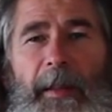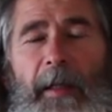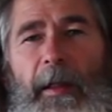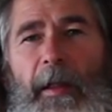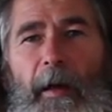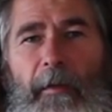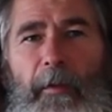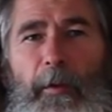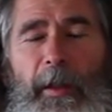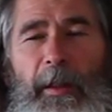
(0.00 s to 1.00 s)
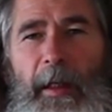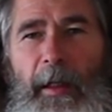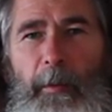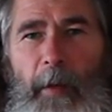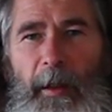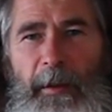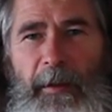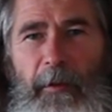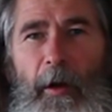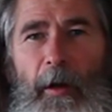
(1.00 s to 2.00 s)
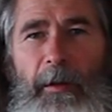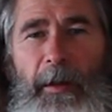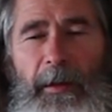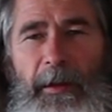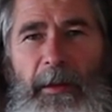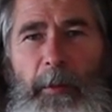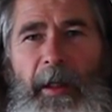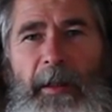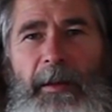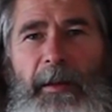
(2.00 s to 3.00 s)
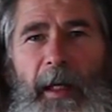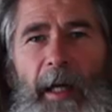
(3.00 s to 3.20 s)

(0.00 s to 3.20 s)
something like 40 gigabytes of hard disk space,